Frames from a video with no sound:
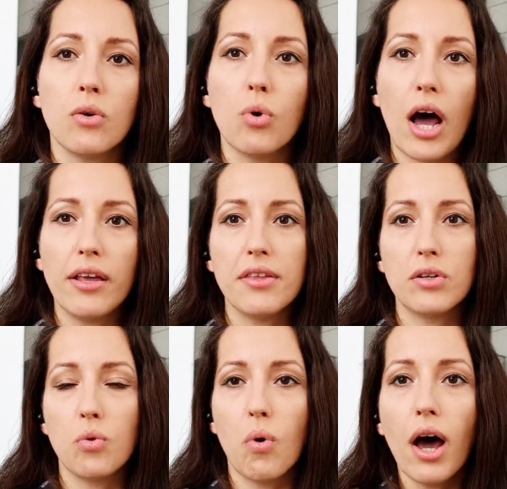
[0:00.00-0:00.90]
either
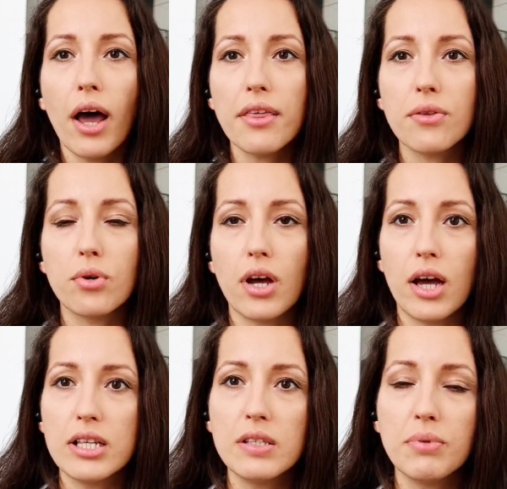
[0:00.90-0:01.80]
a wife or a
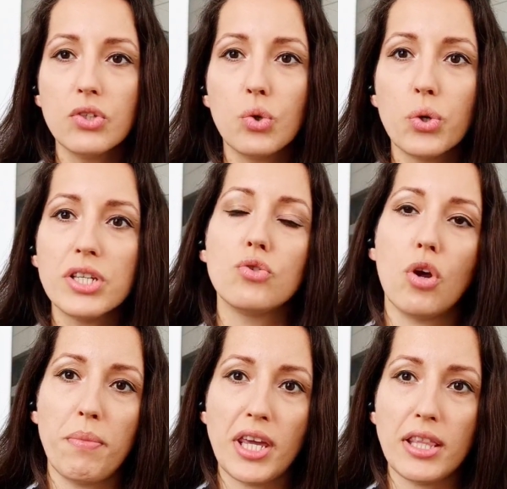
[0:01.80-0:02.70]
husband who is
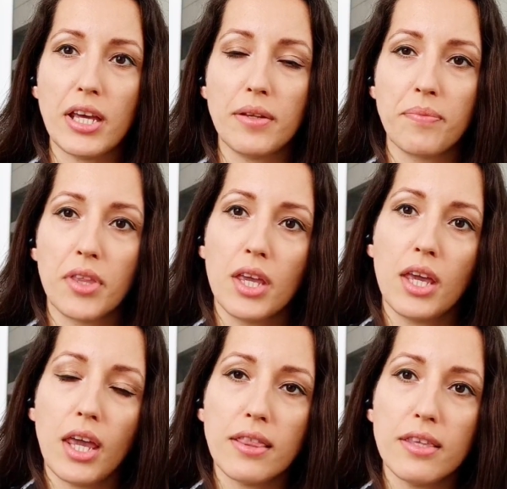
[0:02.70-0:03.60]
Romanian.
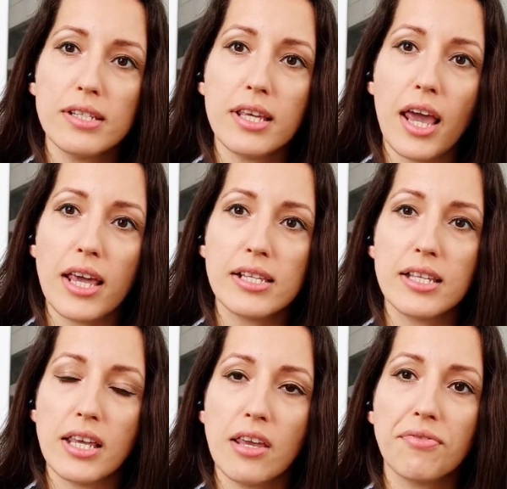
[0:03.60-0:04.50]
In this case,
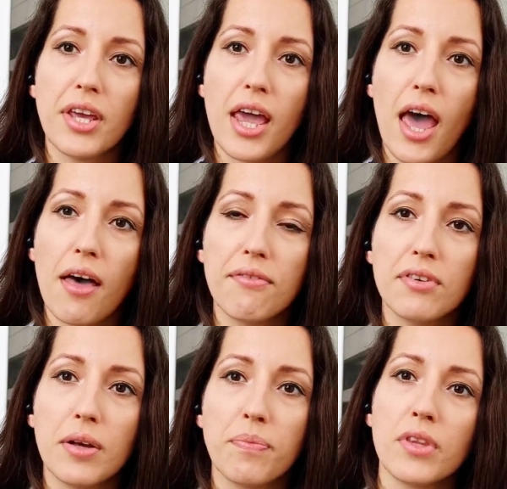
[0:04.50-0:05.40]
if they
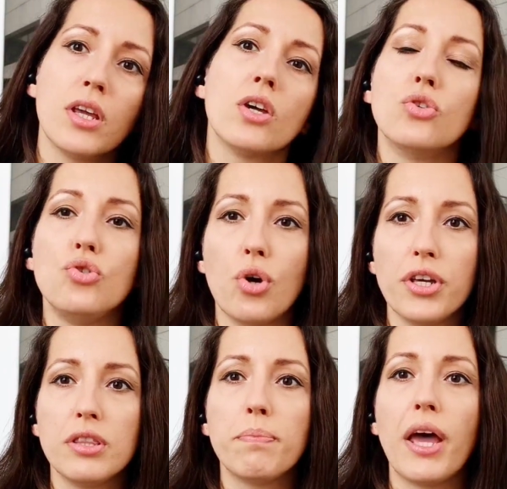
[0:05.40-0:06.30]
have
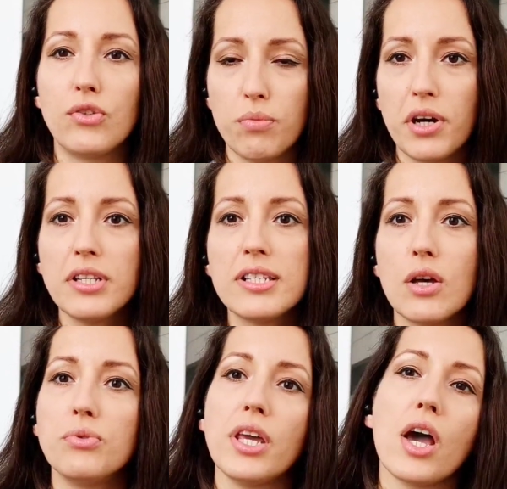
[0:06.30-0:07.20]
joint patrimony, so
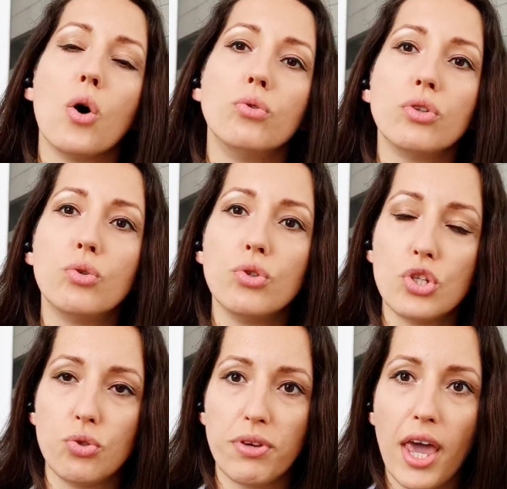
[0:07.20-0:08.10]
they own goods
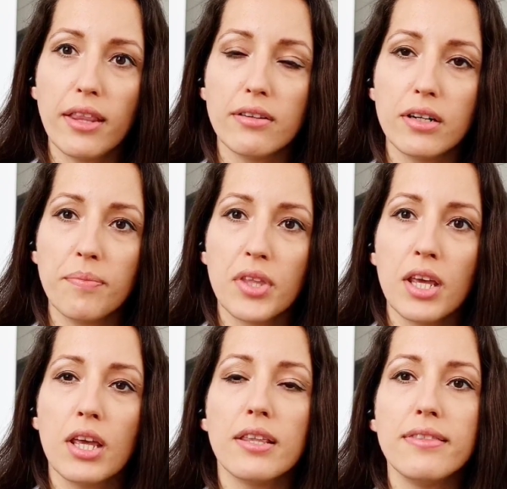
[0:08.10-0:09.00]
together,
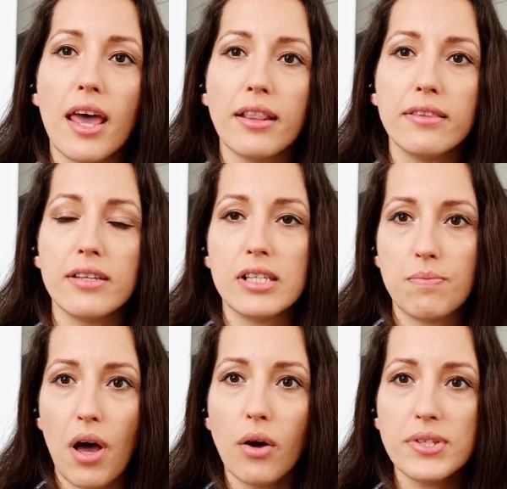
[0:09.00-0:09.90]
then the
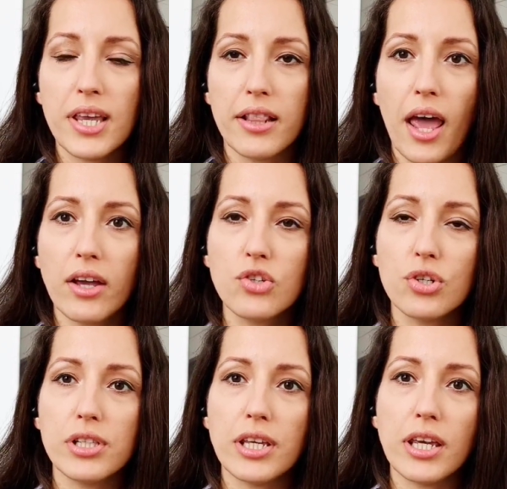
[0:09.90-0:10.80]
spouse can
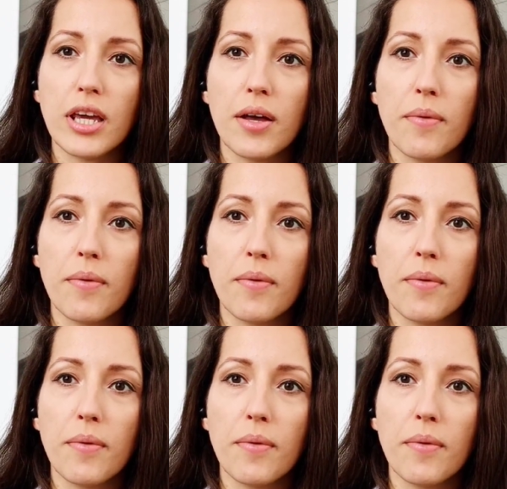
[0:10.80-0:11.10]
actually